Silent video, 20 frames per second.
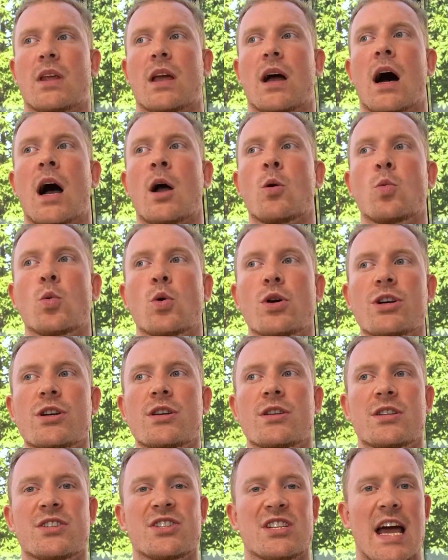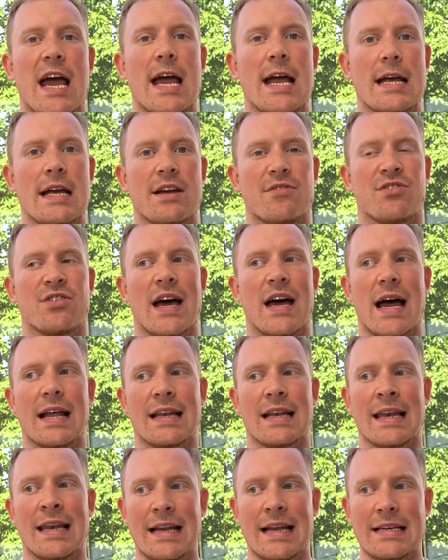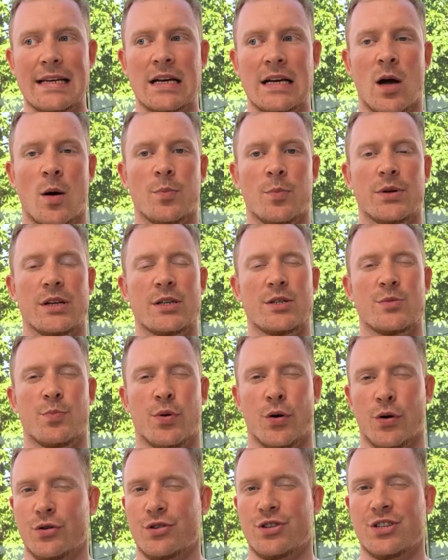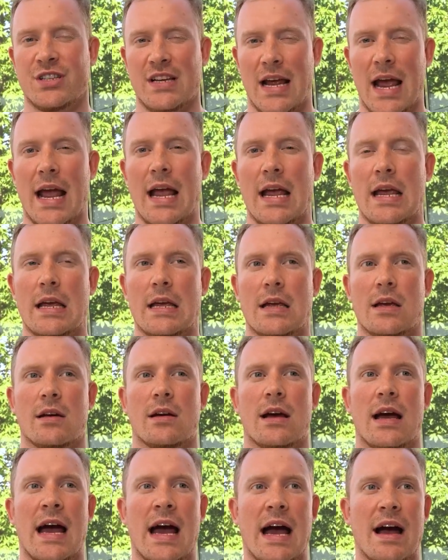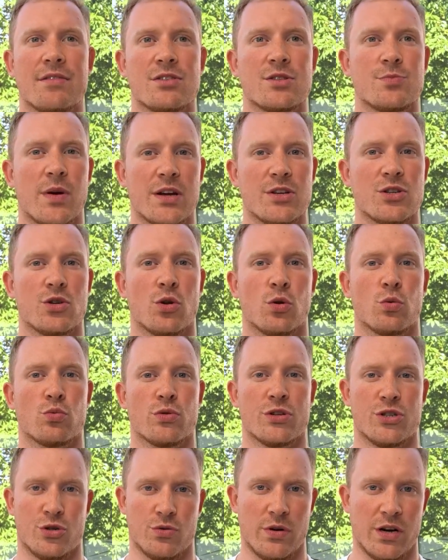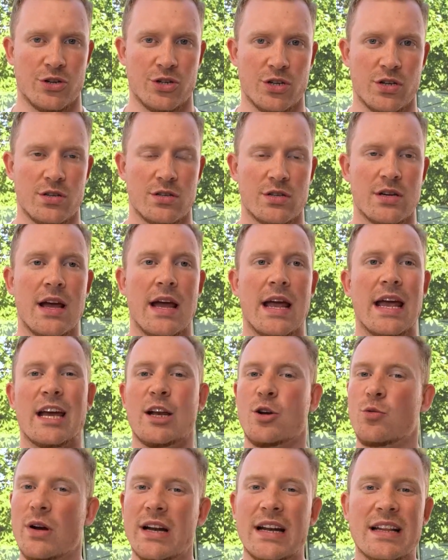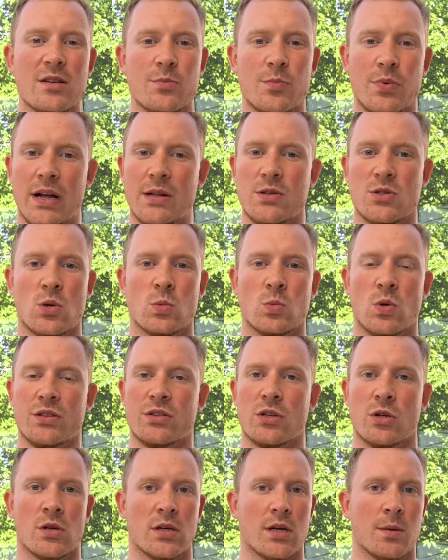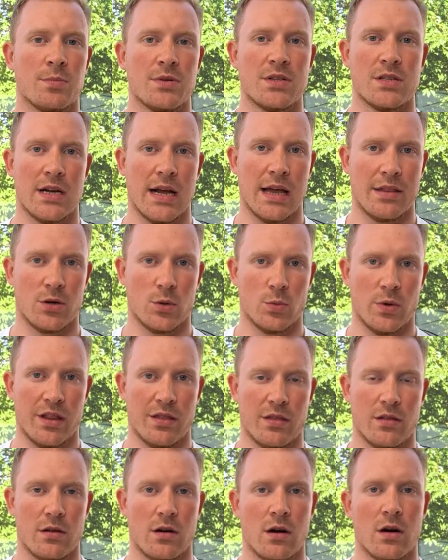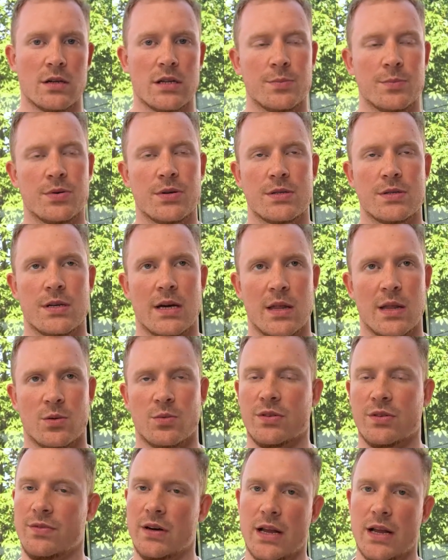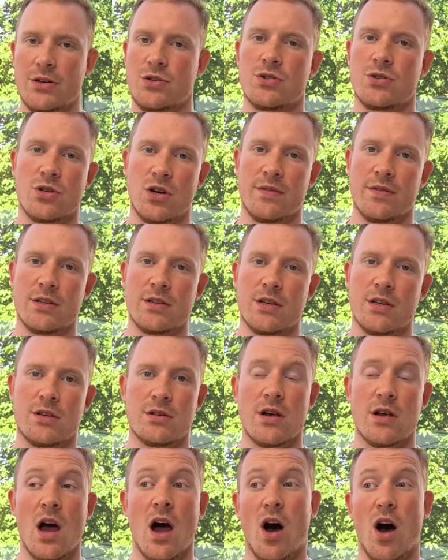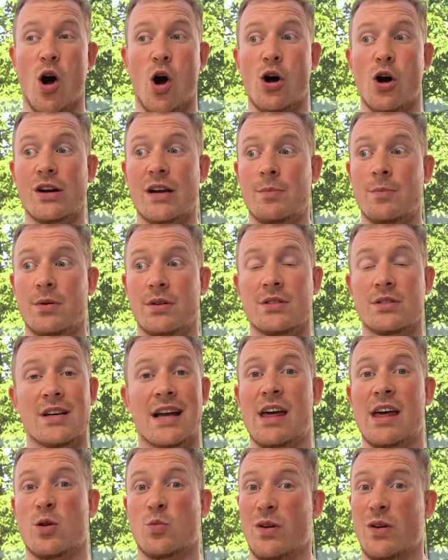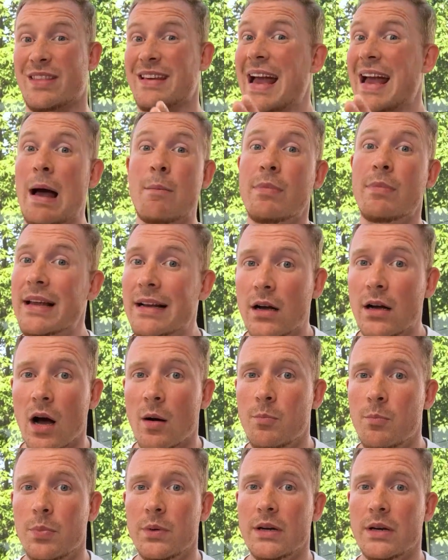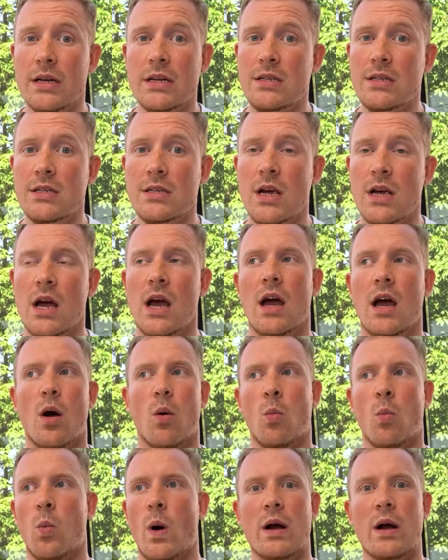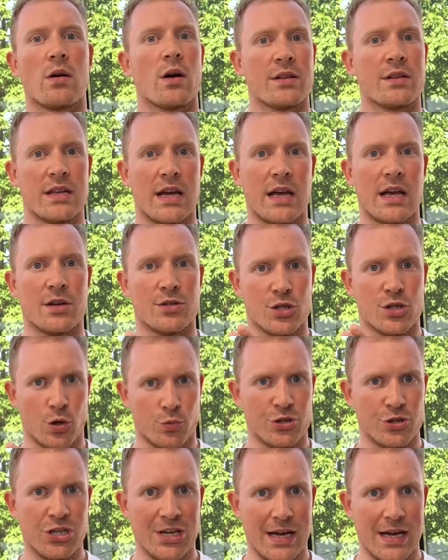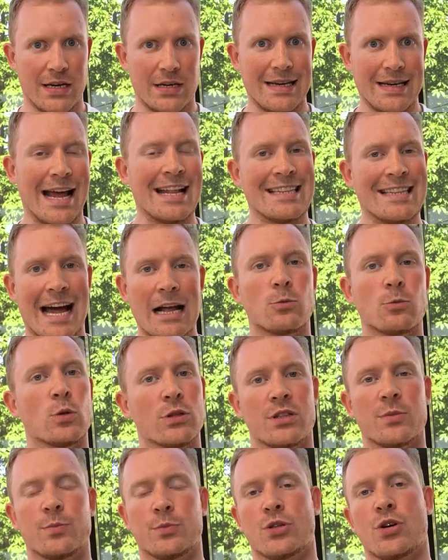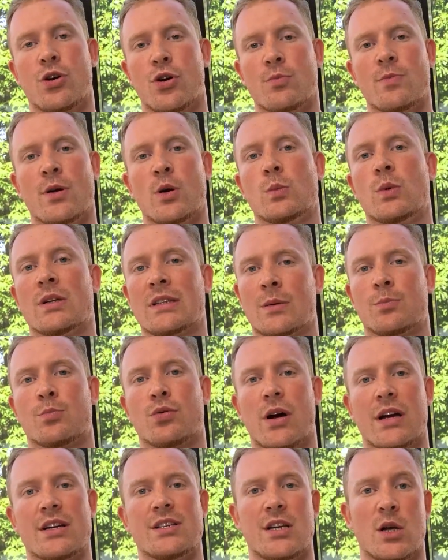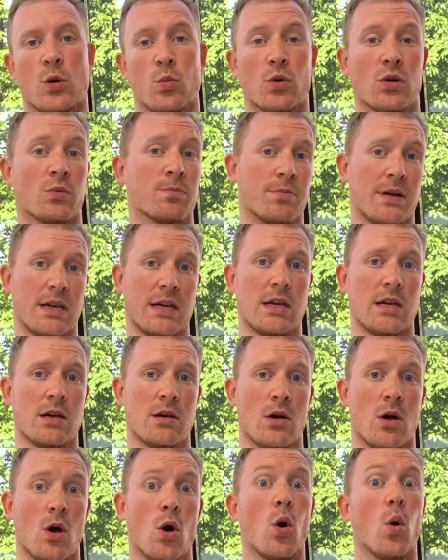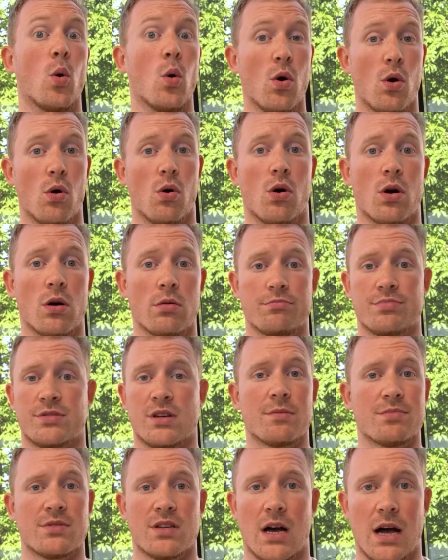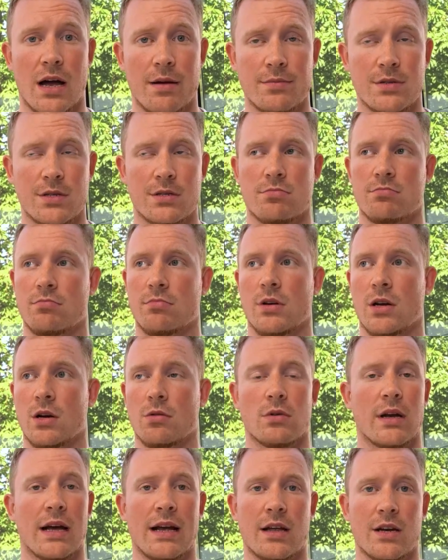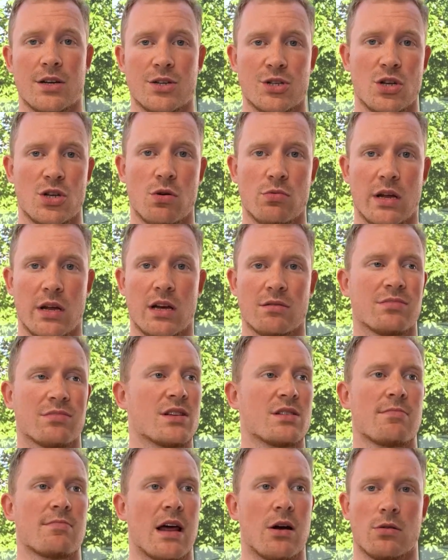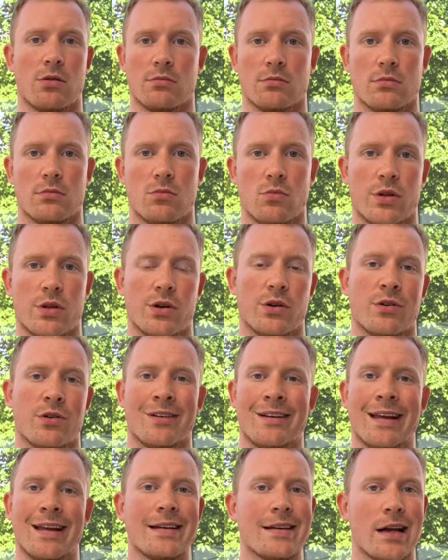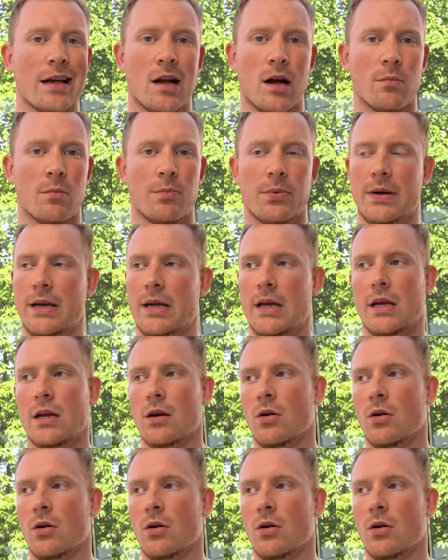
I wouldn't say that lending companies per se have special restrictions. It really depends on what they're lumped together with. Are they put together with financial services? Are they put together with gambling companies? Where are they associated? And that will determine what the pricing will be. Or sometimes, like in Estonia, it doesn't matter whether you're a lending company